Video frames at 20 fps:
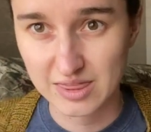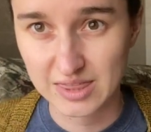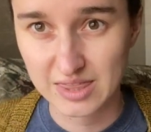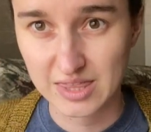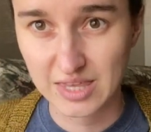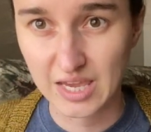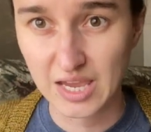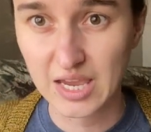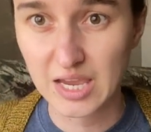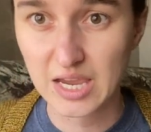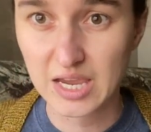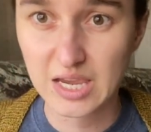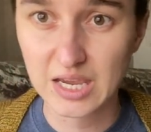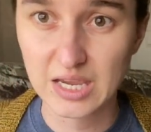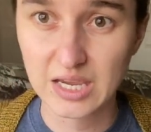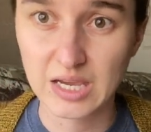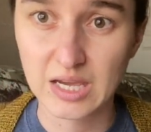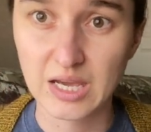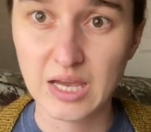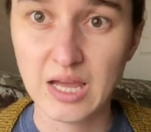
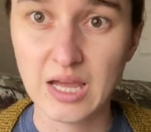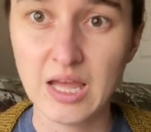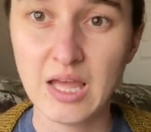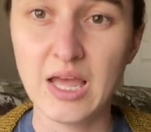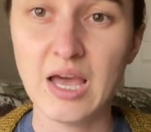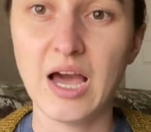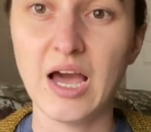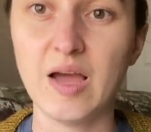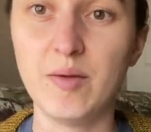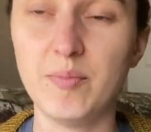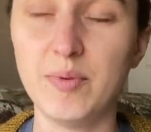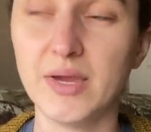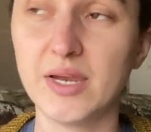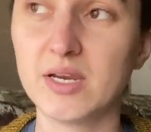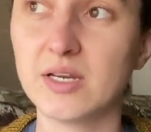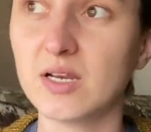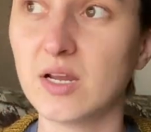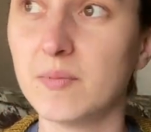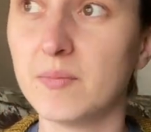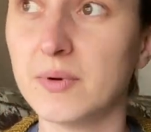think I
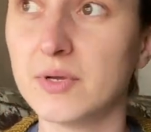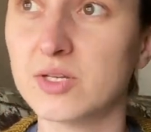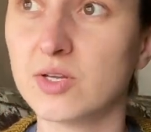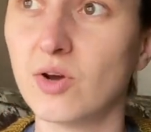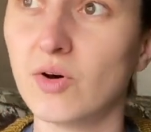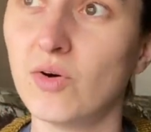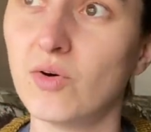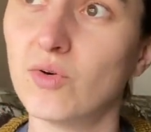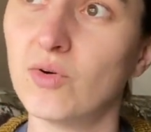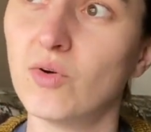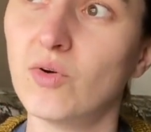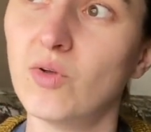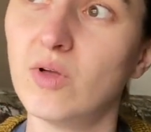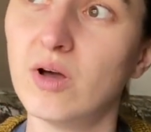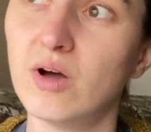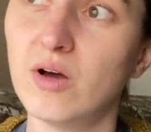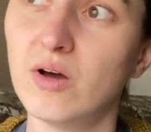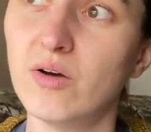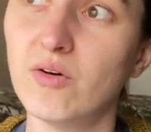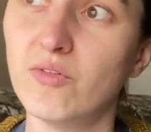picked up a total
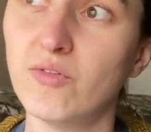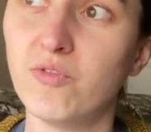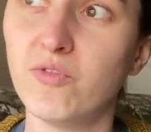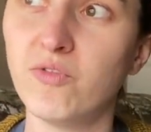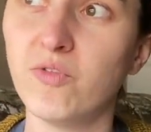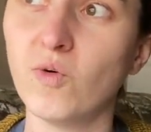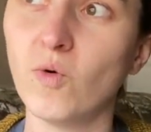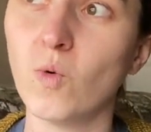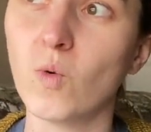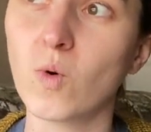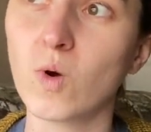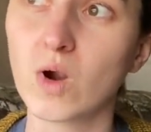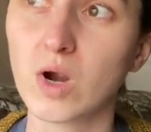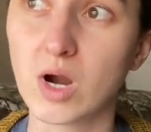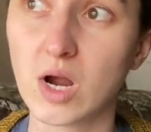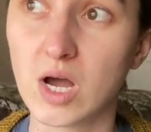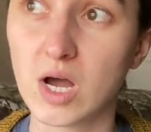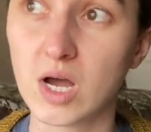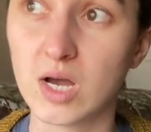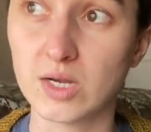of
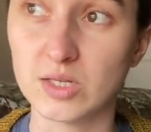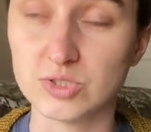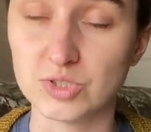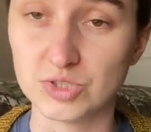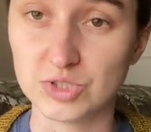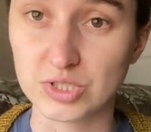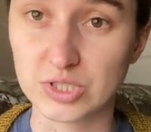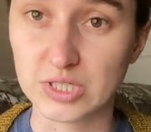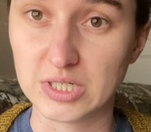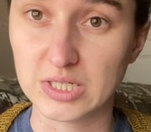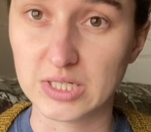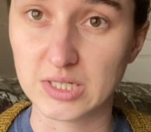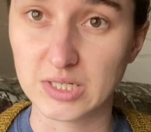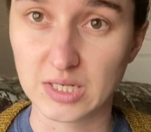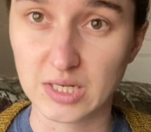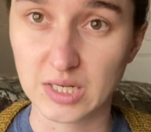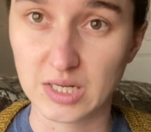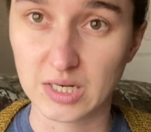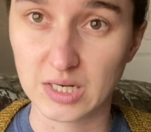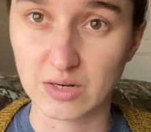
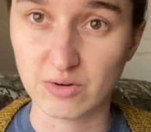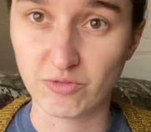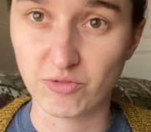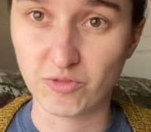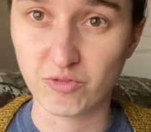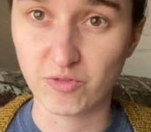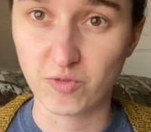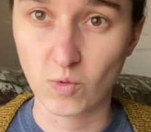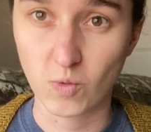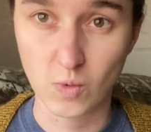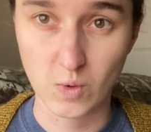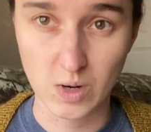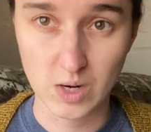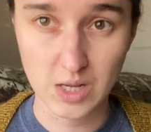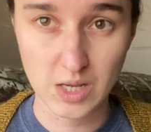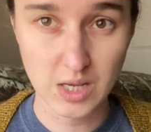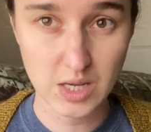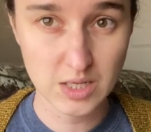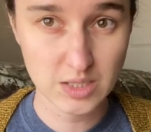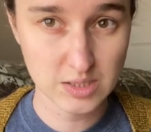
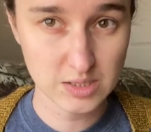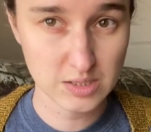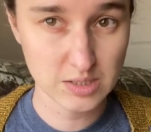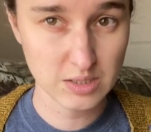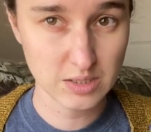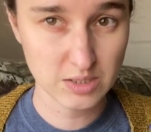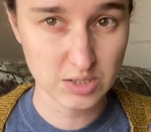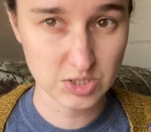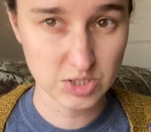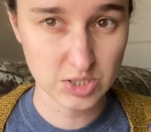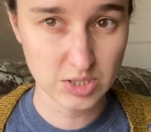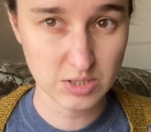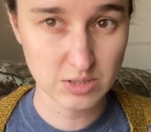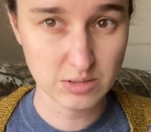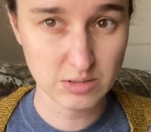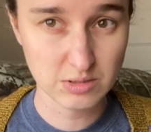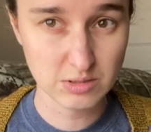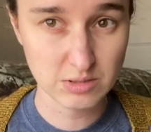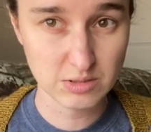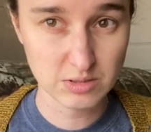440
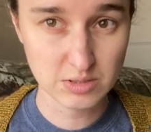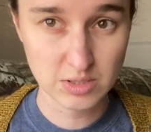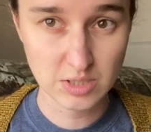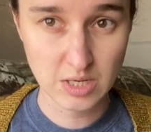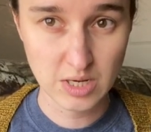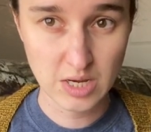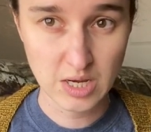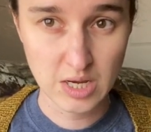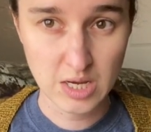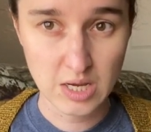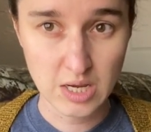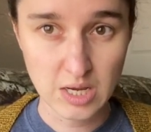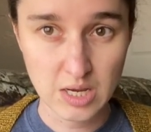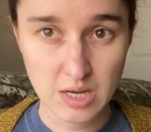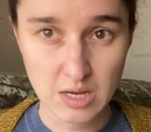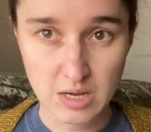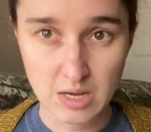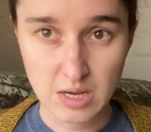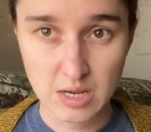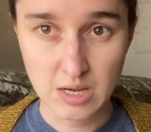stitches,
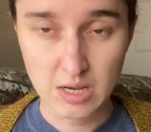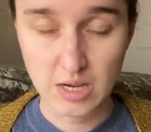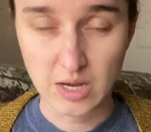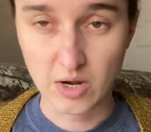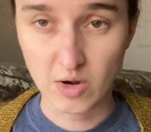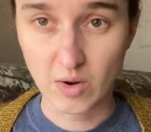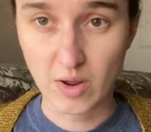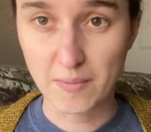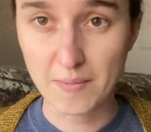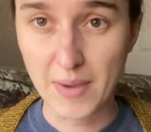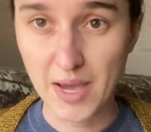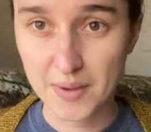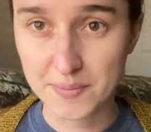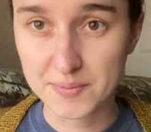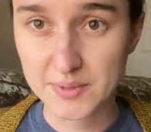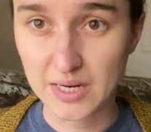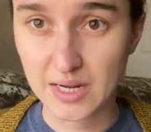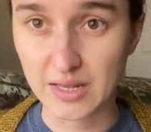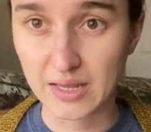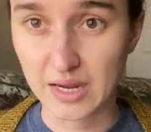and I
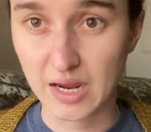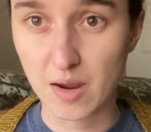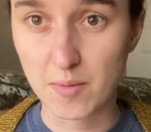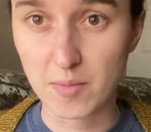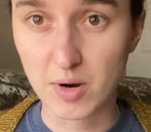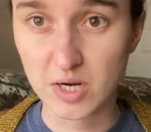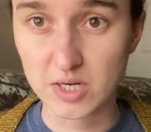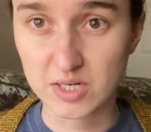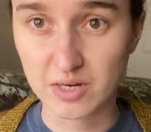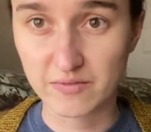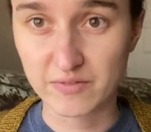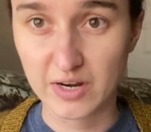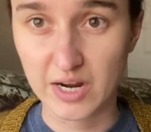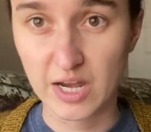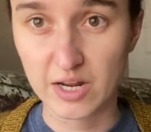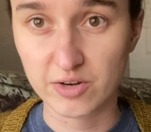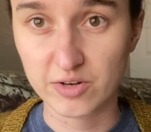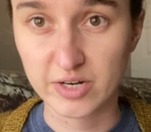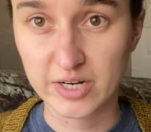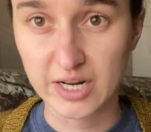mapped out, like I marked every
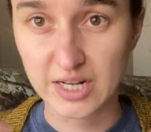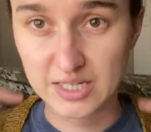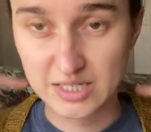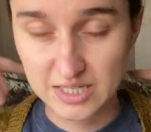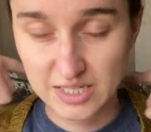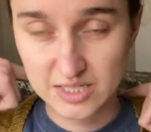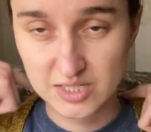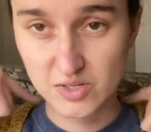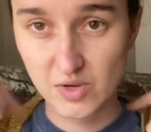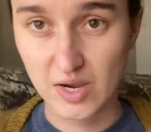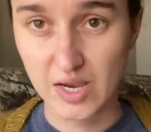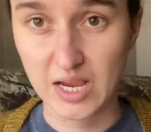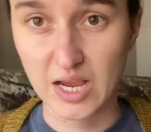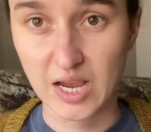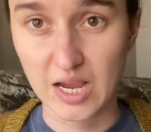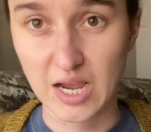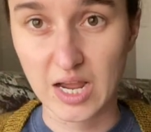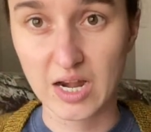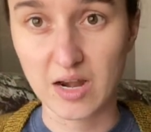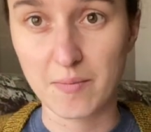100 I did so I
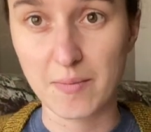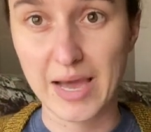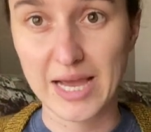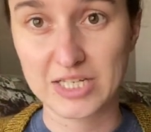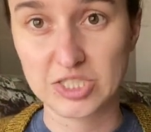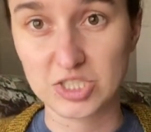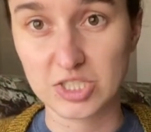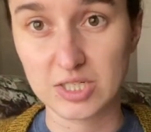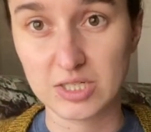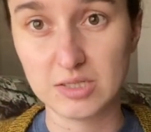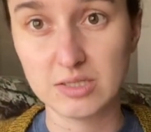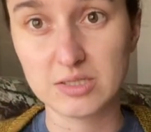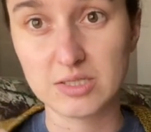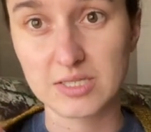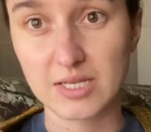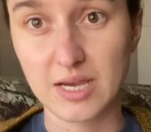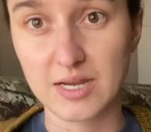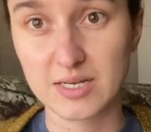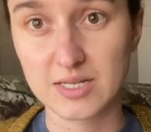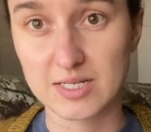can kind of match it
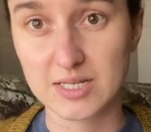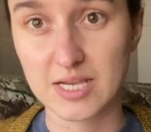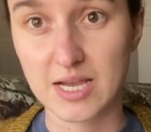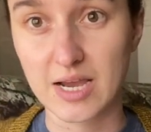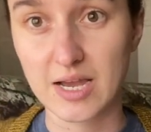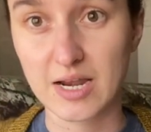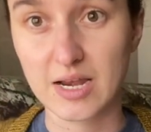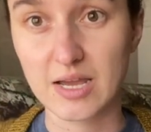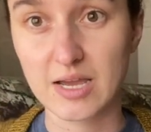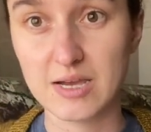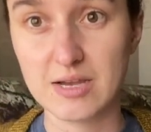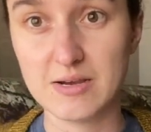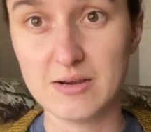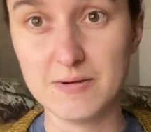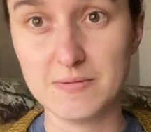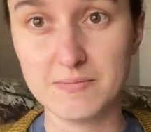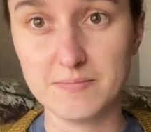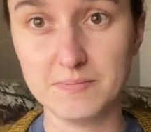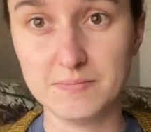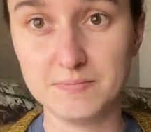side to side. I